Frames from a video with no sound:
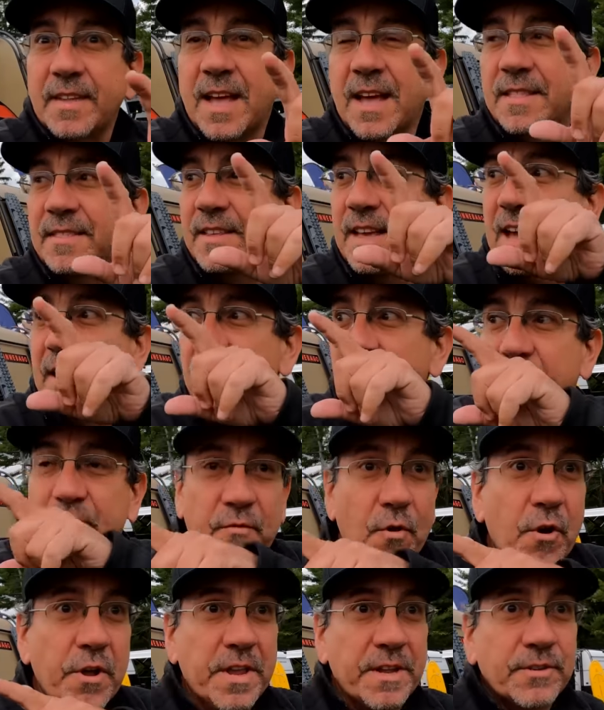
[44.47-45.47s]
and they have a
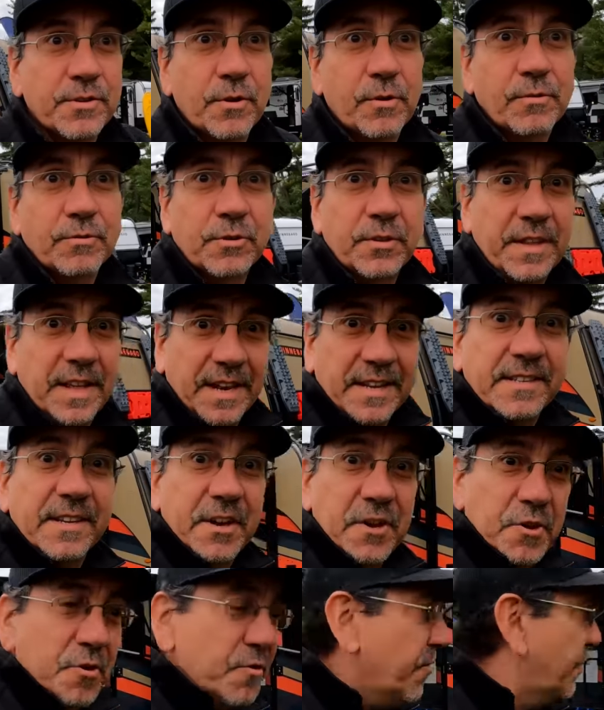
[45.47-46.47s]
Voyage also that is
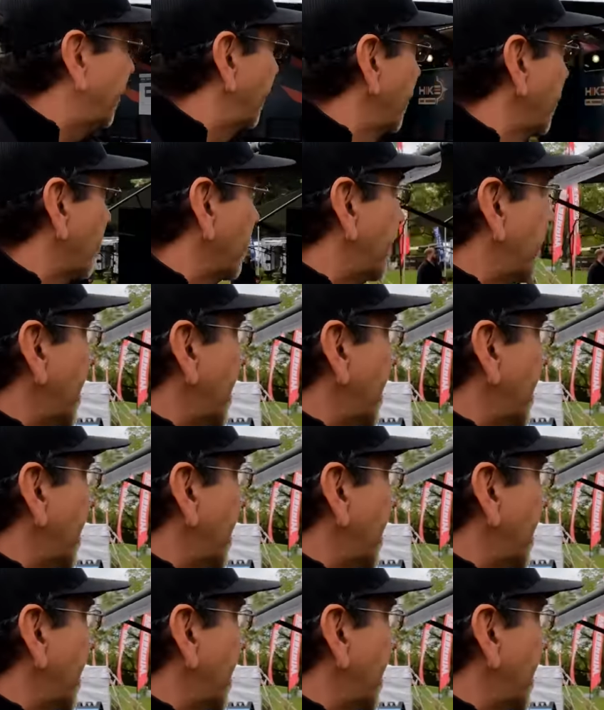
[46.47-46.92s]
a new floor